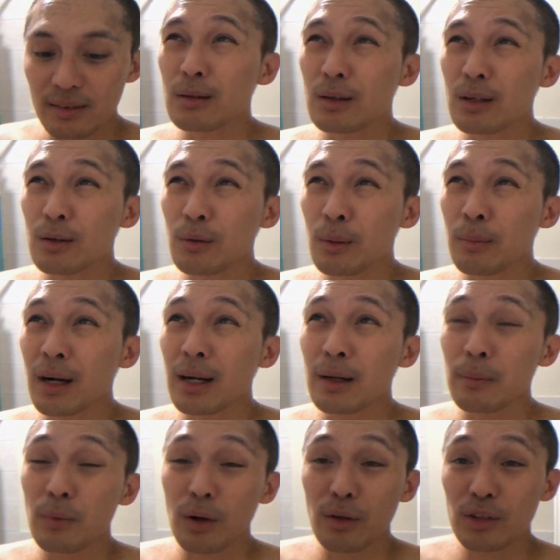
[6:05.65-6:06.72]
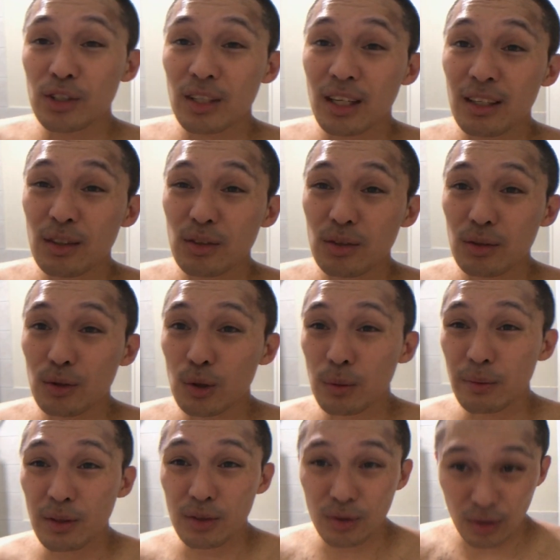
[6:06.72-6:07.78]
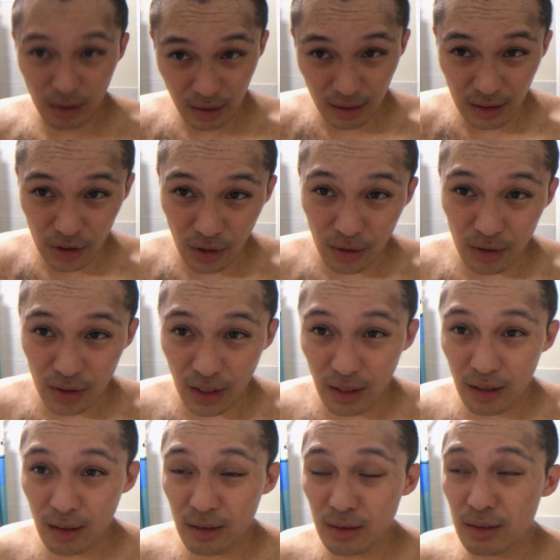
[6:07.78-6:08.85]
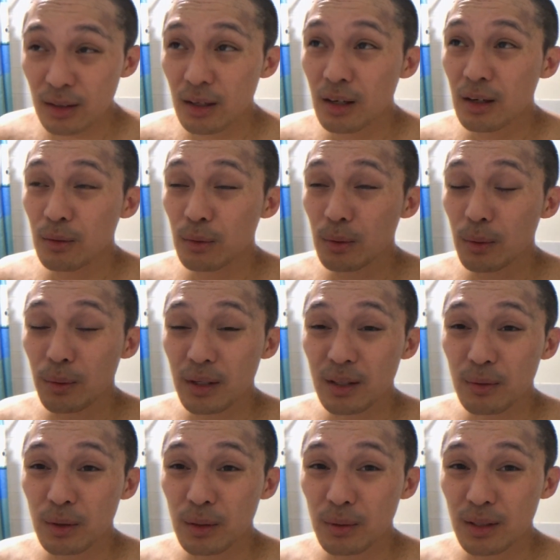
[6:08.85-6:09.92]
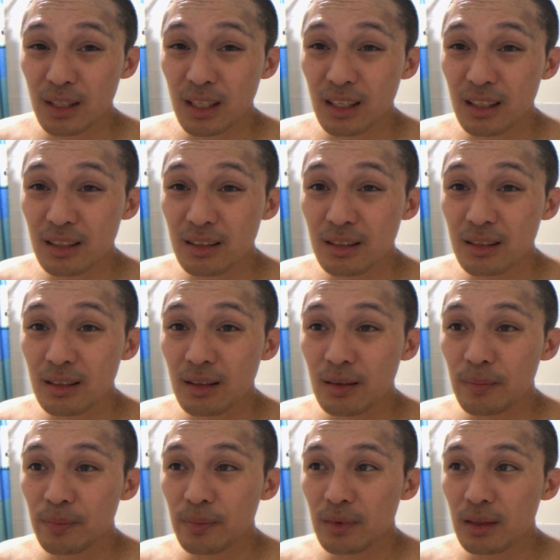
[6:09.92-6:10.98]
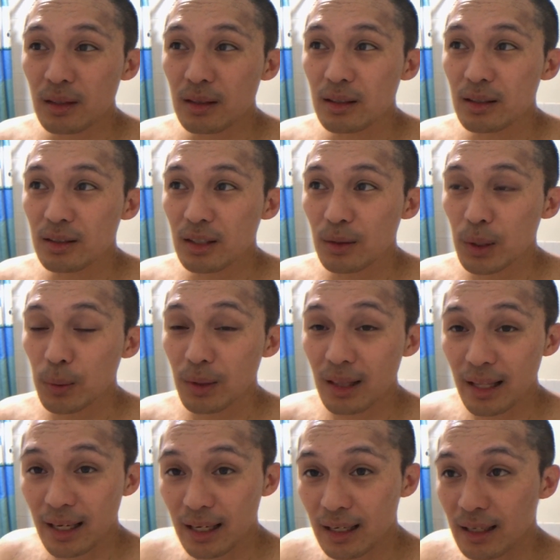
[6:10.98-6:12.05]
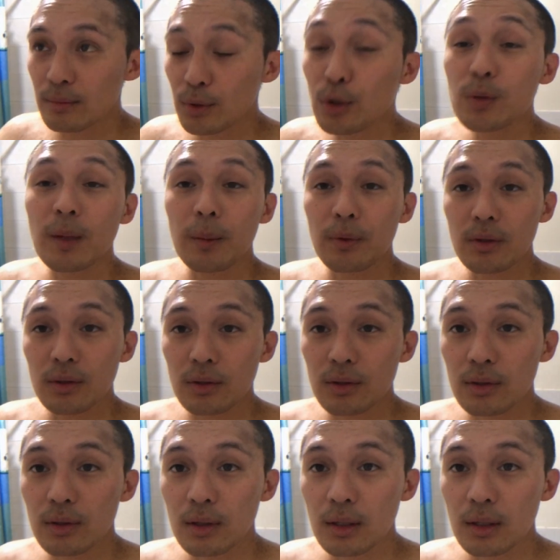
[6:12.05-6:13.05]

What my brothers and I used to do when we used to cut each other's hair when we were kids is that we would lay newspapers